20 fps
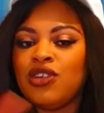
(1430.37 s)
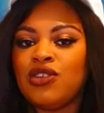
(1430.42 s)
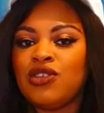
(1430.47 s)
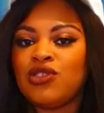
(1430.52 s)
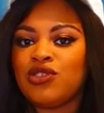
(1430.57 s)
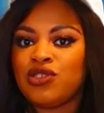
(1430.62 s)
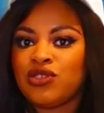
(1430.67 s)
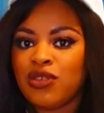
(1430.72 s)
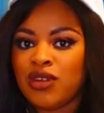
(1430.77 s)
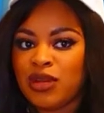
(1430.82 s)
Do
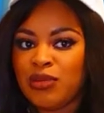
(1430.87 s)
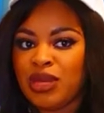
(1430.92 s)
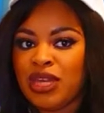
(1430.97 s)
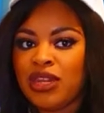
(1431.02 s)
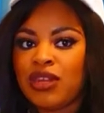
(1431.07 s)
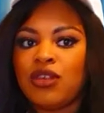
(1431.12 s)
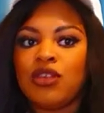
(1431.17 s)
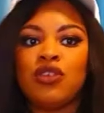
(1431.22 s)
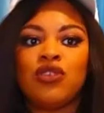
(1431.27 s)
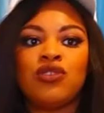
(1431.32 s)
you know what I
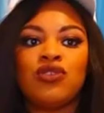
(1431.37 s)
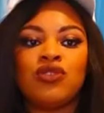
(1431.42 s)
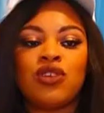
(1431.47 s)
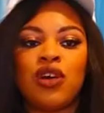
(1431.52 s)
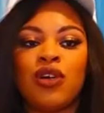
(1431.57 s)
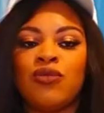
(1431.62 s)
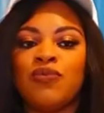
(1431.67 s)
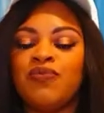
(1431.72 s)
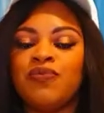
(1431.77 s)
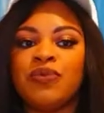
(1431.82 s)
mean?
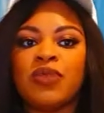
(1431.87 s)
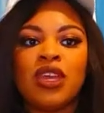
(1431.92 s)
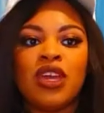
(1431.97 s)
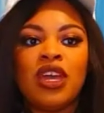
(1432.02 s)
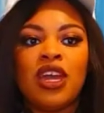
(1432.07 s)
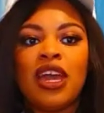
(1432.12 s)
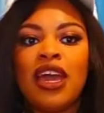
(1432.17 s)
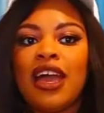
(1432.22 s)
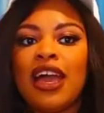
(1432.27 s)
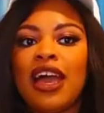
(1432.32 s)
So
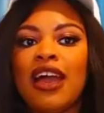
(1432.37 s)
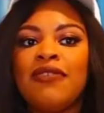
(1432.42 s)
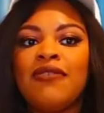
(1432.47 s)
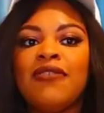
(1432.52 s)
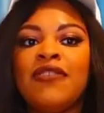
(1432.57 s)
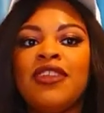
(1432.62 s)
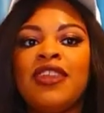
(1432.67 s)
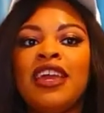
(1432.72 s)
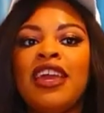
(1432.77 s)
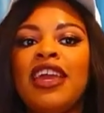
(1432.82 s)

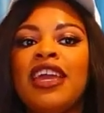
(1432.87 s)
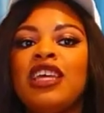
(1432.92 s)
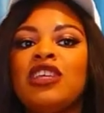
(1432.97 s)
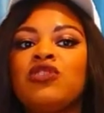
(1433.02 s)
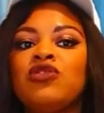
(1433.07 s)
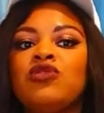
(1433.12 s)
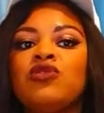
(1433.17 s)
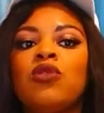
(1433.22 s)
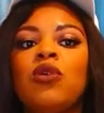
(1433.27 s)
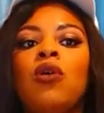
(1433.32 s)
everything here is
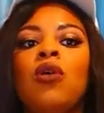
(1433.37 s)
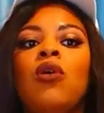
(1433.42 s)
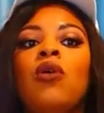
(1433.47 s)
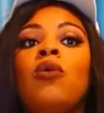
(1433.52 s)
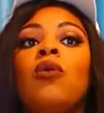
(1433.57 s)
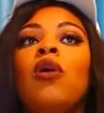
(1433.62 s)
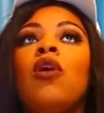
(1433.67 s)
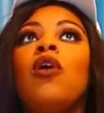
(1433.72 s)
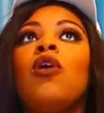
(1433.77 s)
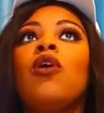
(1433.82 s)

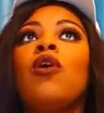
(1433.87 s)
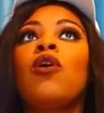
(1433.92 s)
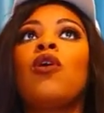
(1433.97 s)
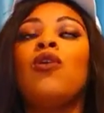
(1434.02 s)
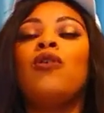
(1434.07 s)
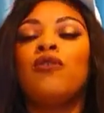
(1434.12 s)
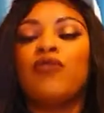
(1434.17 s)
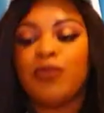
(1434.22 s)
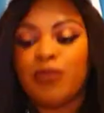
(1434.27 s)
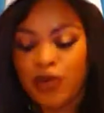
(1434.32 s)
so
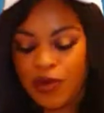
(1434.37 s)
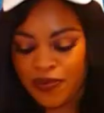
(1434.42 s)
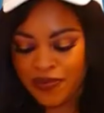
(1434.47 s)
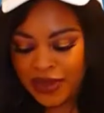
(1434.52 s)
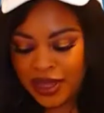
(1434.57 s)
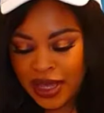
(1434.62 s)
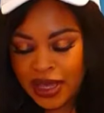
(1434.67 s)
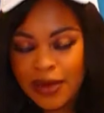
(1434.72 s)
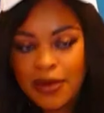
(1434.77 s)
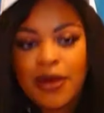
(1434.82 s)
comfortable.
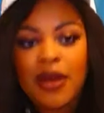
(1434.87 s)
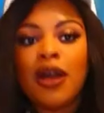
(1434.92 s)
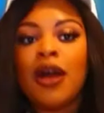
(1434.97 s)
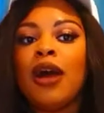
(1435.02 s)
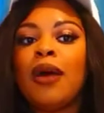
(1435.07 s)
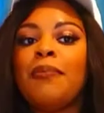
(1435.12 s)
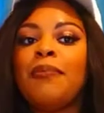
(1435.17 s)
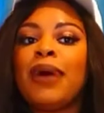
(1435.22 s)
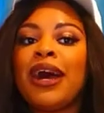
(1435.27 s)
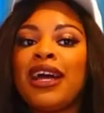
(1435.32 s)

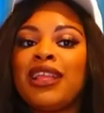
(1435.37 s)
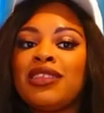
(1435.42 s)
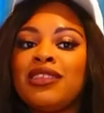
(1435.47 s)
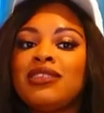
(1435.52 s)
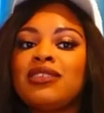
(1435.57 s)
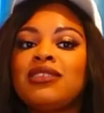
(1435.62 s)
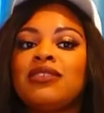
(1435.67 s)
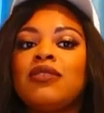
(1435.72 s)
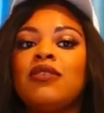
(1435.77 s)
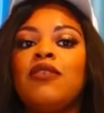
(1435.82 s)

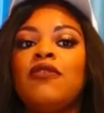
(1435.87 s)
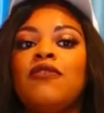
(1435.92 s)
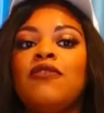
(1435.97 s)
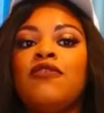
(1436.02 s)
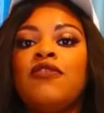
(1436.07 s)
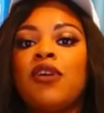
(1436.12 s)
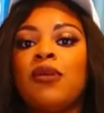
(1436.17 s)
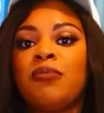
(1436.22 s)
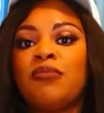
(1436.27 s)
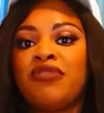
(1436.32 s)
Pants
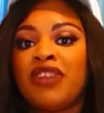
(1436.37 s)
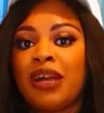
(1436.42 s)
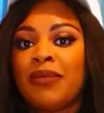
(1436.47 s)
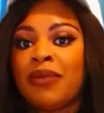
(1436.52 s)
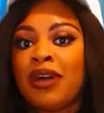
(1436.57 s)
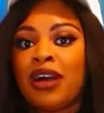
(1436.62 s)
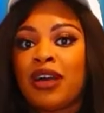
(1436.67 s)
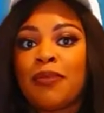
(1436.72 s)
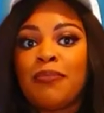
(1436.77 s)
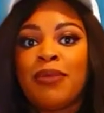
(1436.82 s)
from
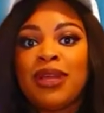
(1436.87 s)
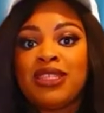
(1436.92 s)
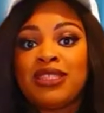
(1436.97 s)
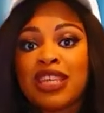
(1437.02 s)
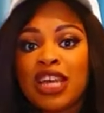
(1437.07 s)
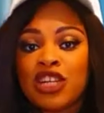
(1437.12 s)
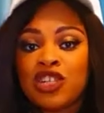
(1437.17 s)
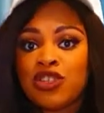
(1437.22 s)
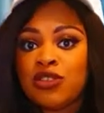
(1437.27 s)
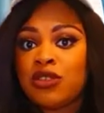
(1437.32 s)
Primark, men's
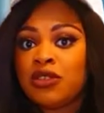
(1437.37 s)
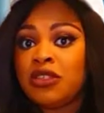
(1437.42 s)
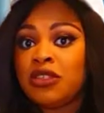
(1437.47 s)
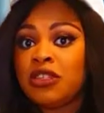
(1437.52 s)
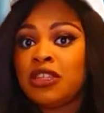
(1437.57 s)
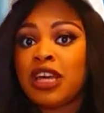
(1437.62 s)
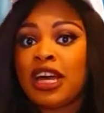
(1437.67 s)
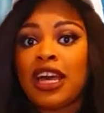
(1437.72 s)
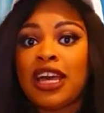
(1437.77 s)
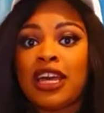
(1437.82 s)
section,
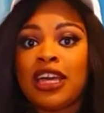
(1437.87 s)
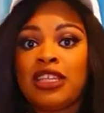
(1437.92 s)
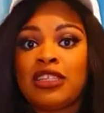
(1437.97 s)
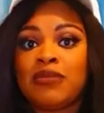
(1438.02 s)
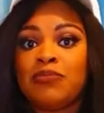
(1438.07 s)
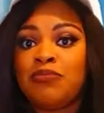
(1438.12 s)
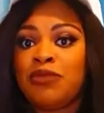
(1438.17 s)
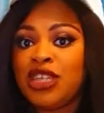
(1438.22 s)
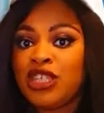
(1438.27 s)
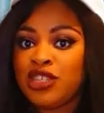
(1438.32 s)

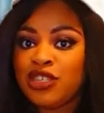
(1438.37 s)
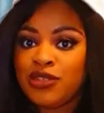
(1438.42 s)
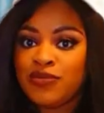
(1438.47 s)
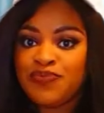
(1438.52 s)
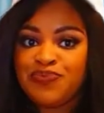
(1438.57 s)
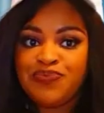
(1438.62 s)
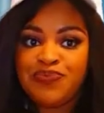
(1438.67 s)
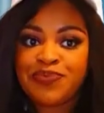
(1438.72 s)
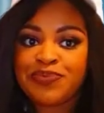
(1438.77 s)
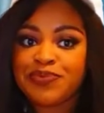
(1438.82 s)
size medium,